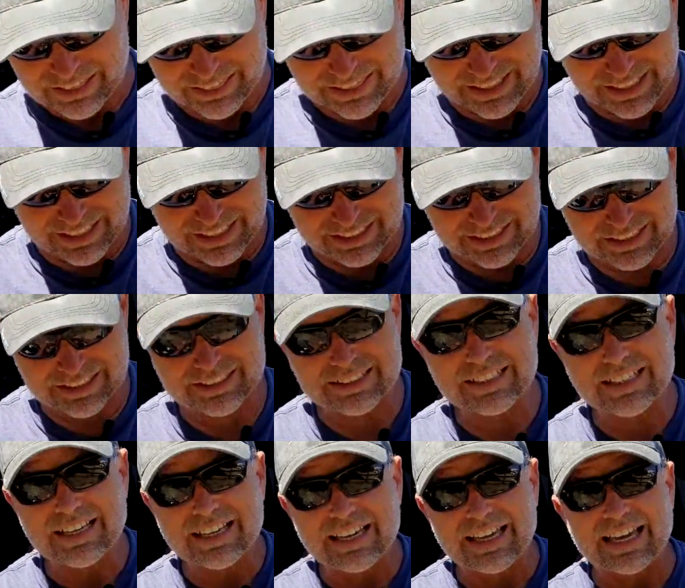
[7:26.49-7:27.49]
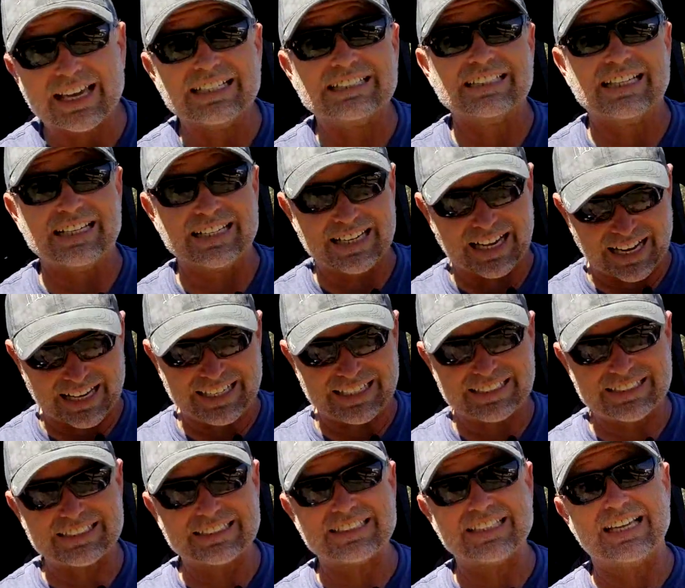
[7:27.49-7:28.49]
This is a
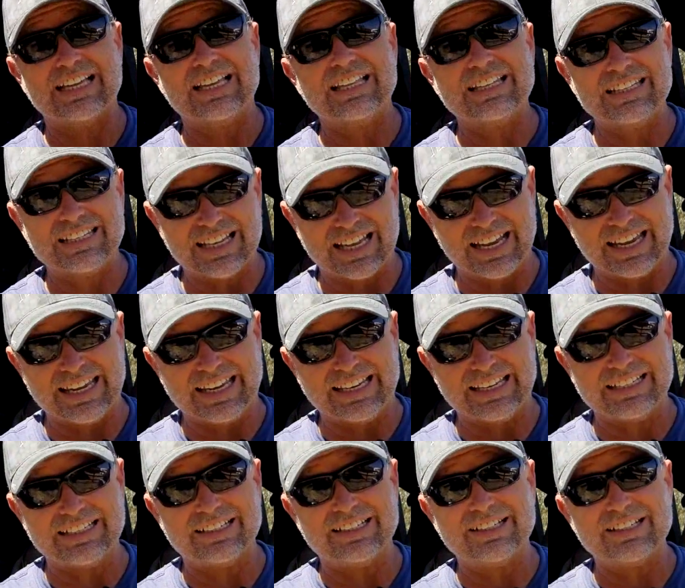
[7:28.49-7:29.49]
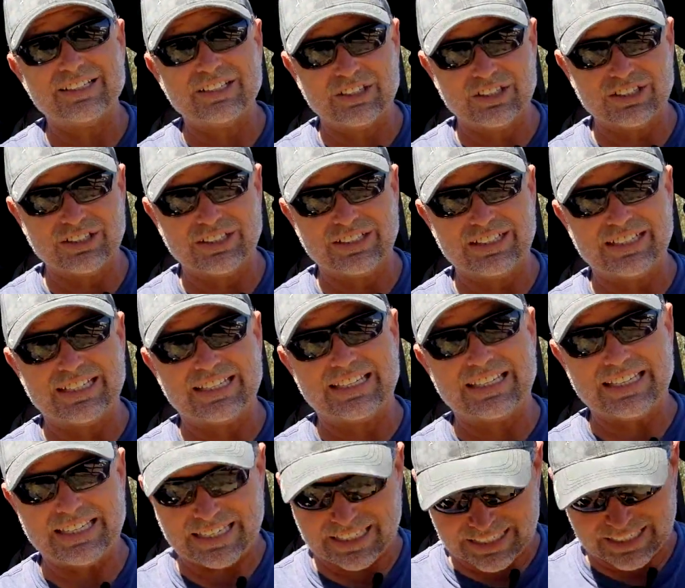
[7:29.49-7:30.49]
nice, light, good
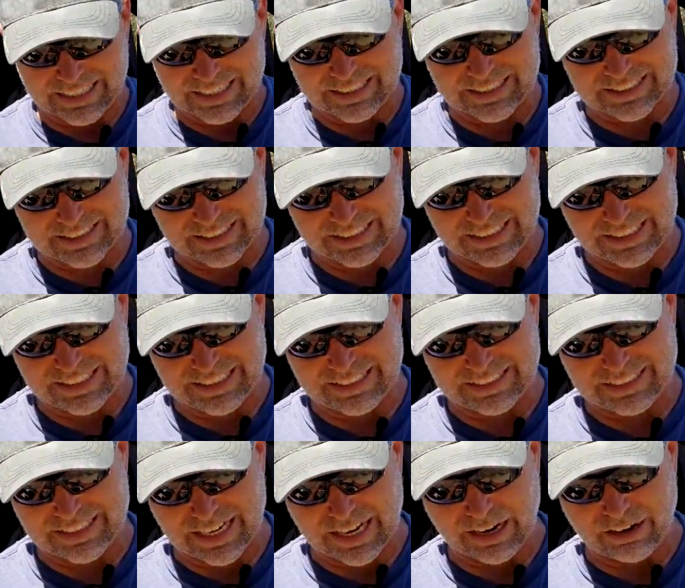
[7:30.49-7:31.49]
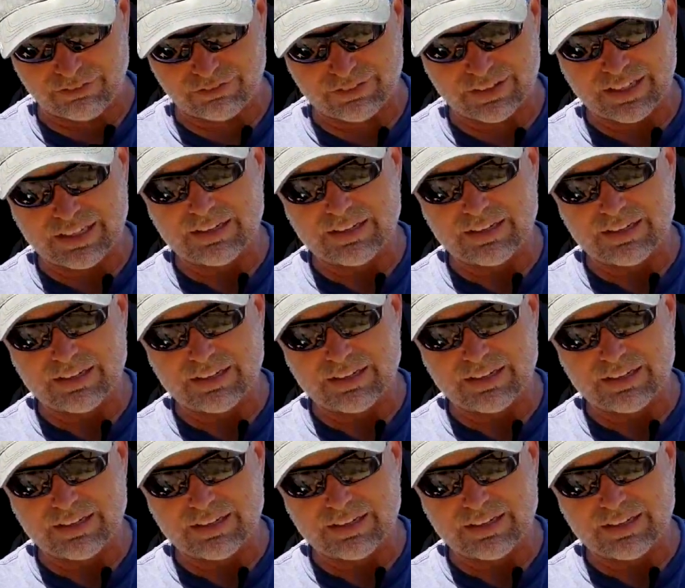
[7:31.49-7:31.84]
EDC knife.